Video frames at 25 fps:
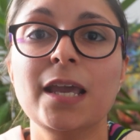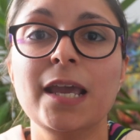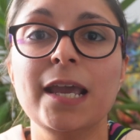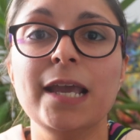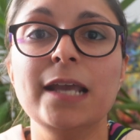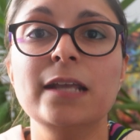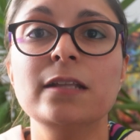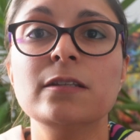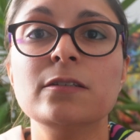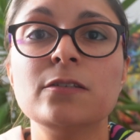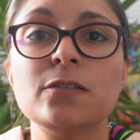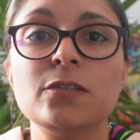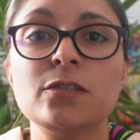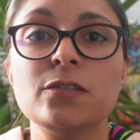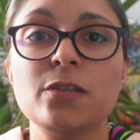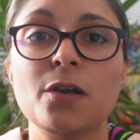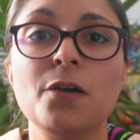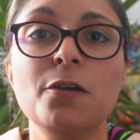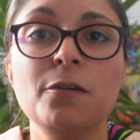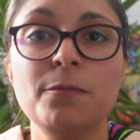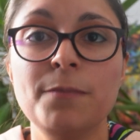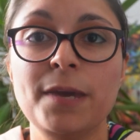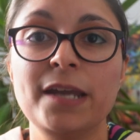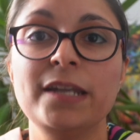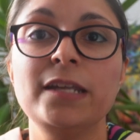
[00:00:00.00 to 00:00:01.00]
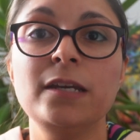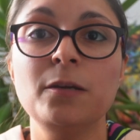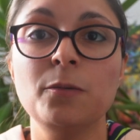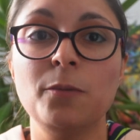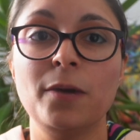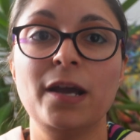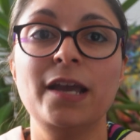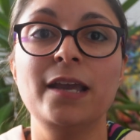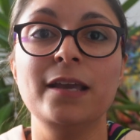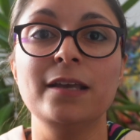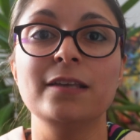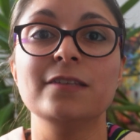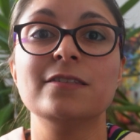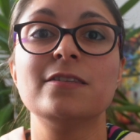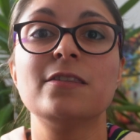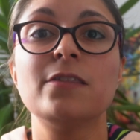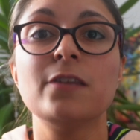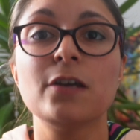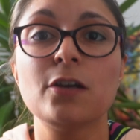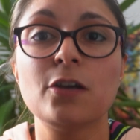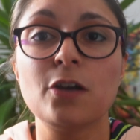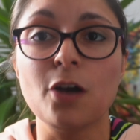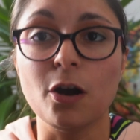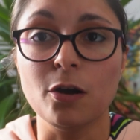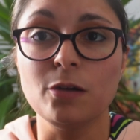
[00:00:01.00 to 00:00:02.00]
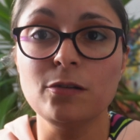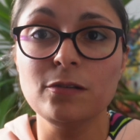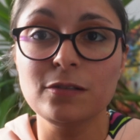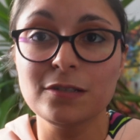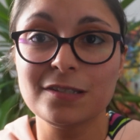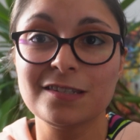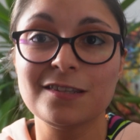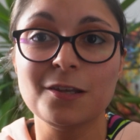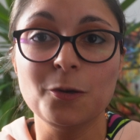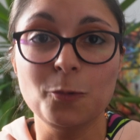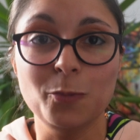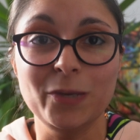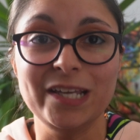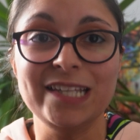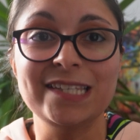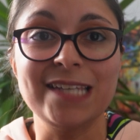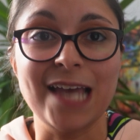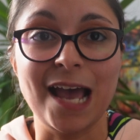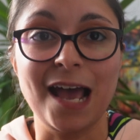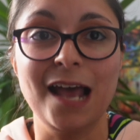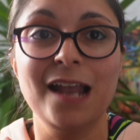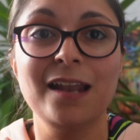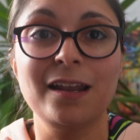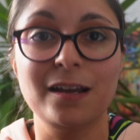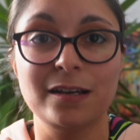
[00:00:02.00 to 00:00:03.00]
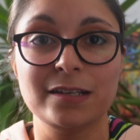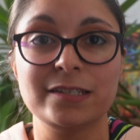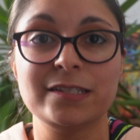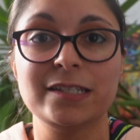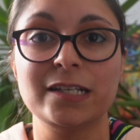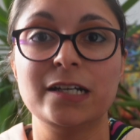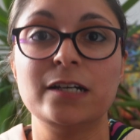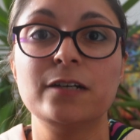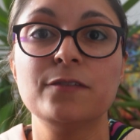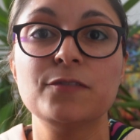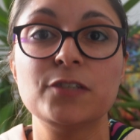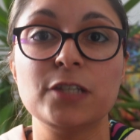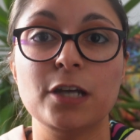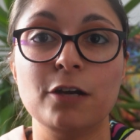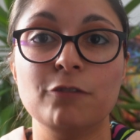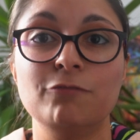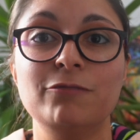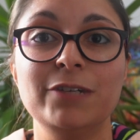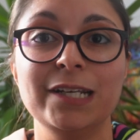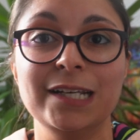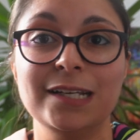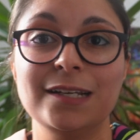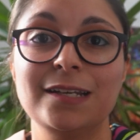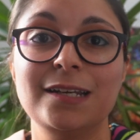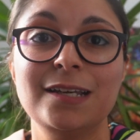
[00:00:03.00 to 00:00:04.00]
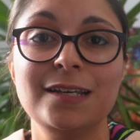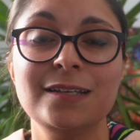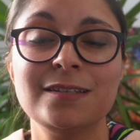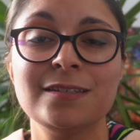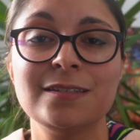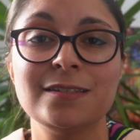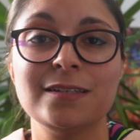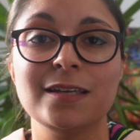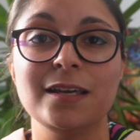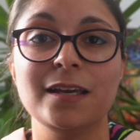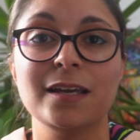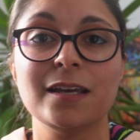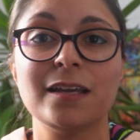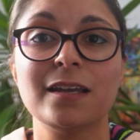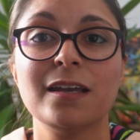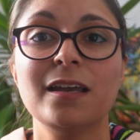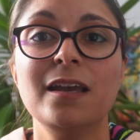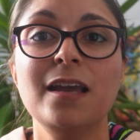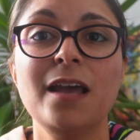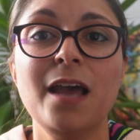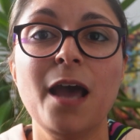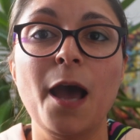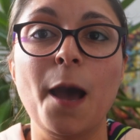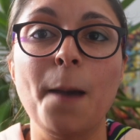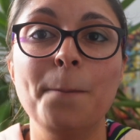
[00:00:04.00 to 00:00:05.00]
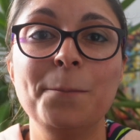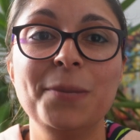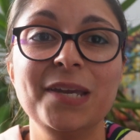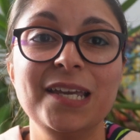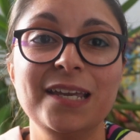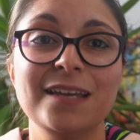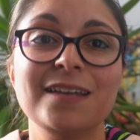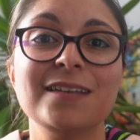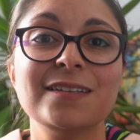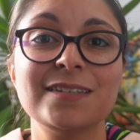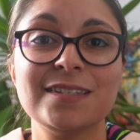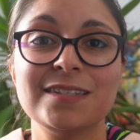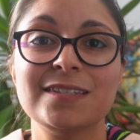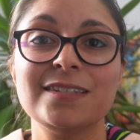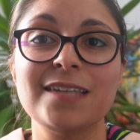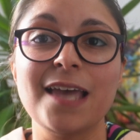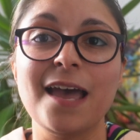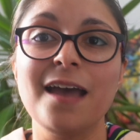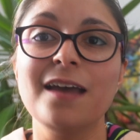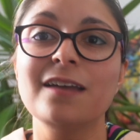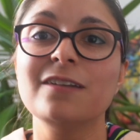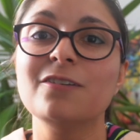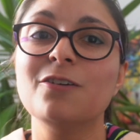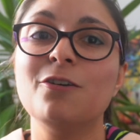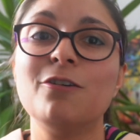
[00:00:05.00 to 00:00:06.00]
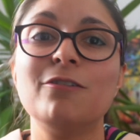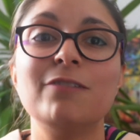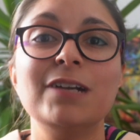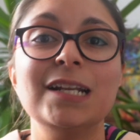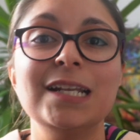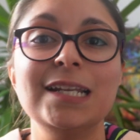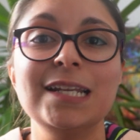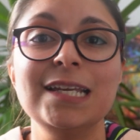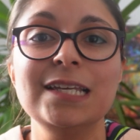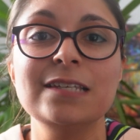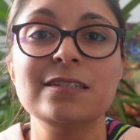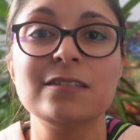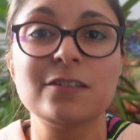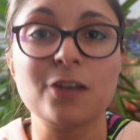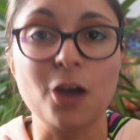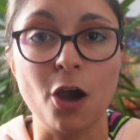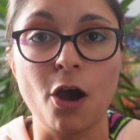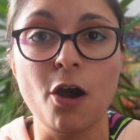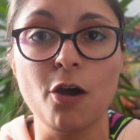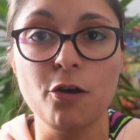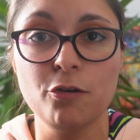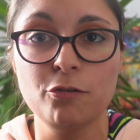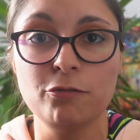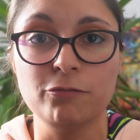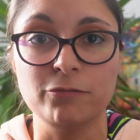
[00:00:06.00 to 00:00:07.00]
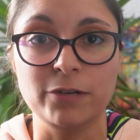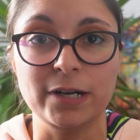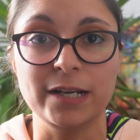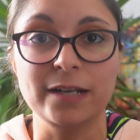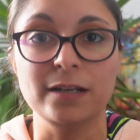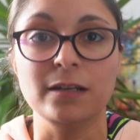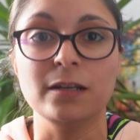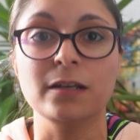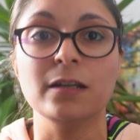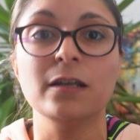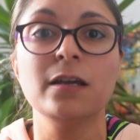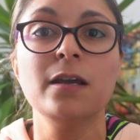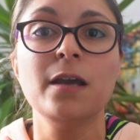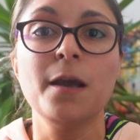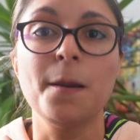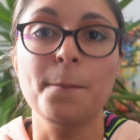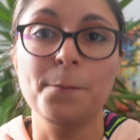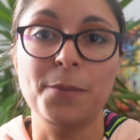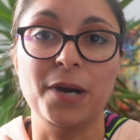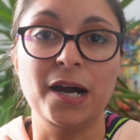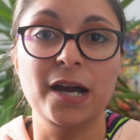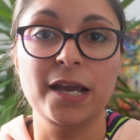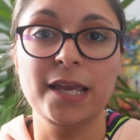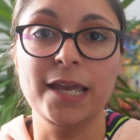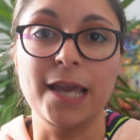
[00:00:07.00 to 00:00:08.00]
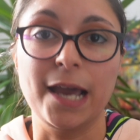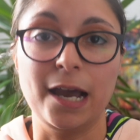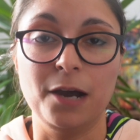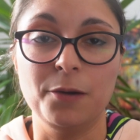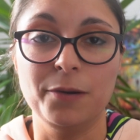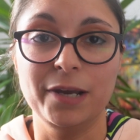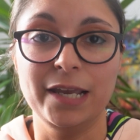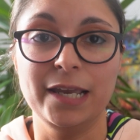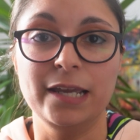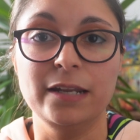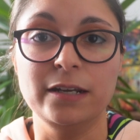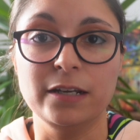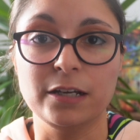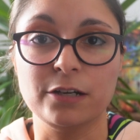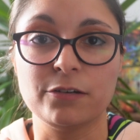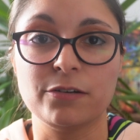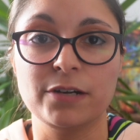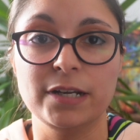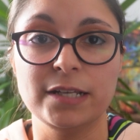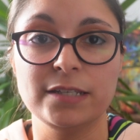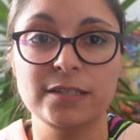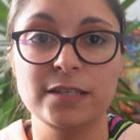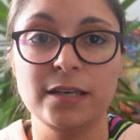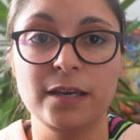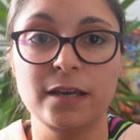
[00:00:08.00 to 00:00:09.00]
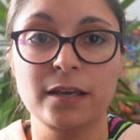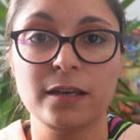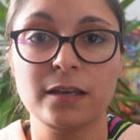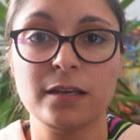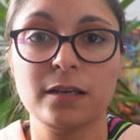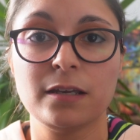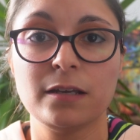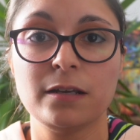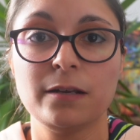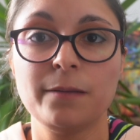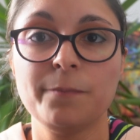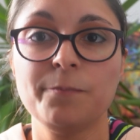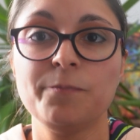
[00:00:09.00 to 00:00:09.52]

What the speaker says: In so many ways, the goals that we tell ourselves are realistic are being set or at least co-written by our inner critic.